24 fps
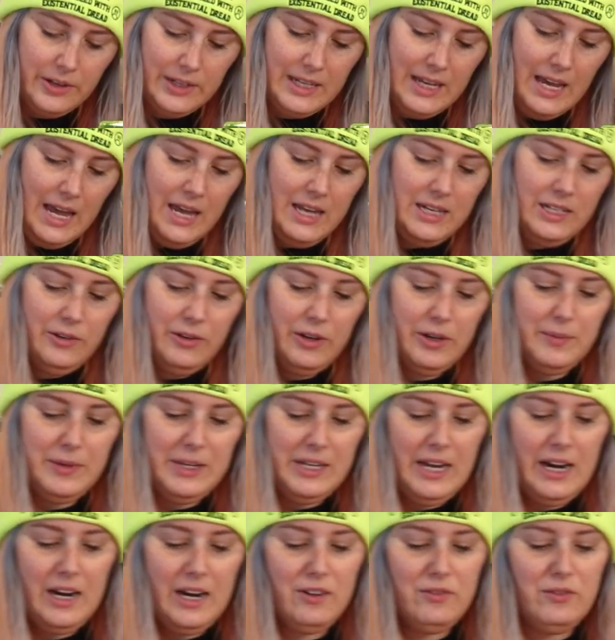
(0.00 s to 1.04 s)
again, you want to be
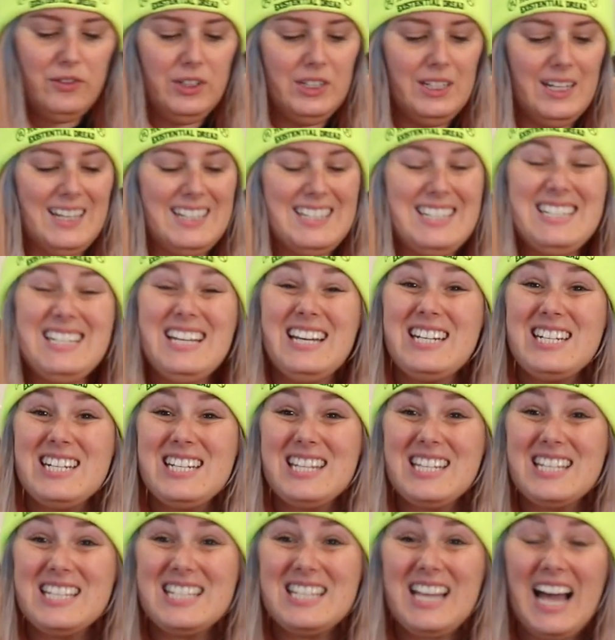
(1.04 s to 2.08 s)
careful not to touch
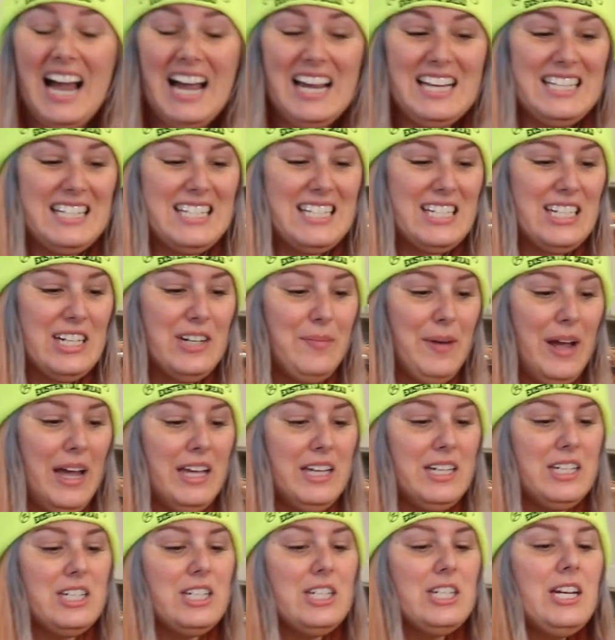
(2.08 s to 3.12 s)
the sides too
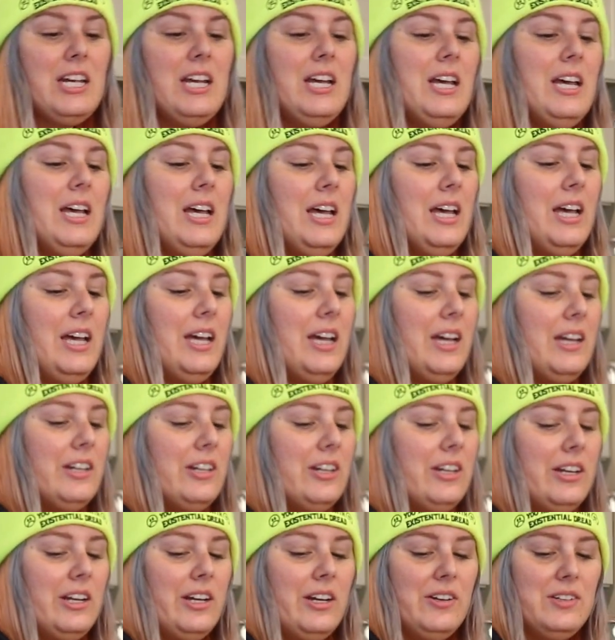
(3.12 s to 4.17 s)
much. And you're
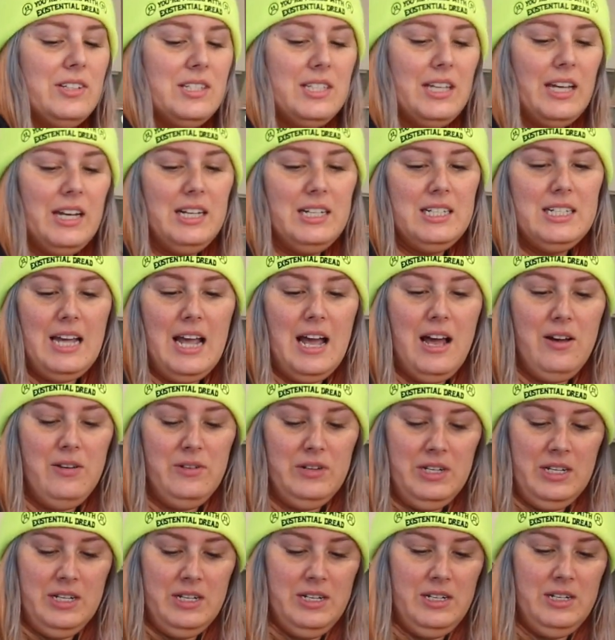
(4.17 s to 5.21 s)
going to go set it
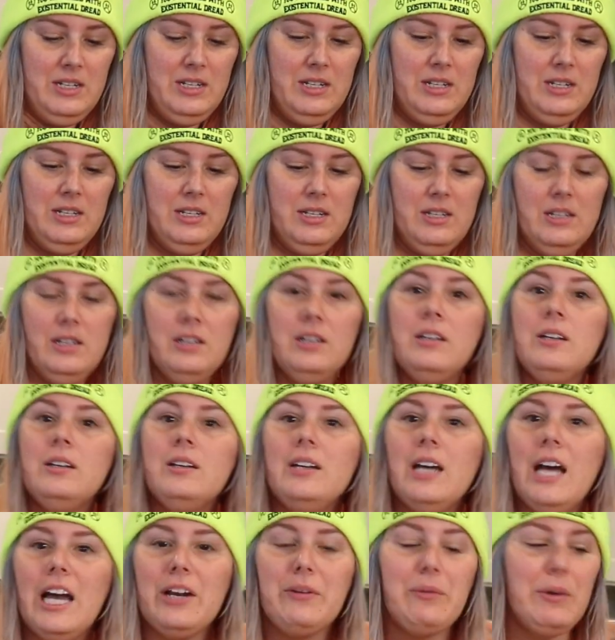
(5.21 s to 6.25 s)
down.
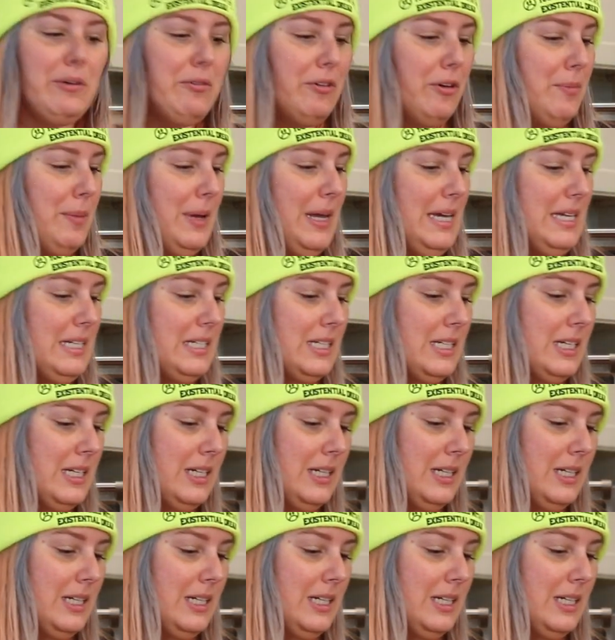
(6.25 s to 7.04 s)
And we repeat.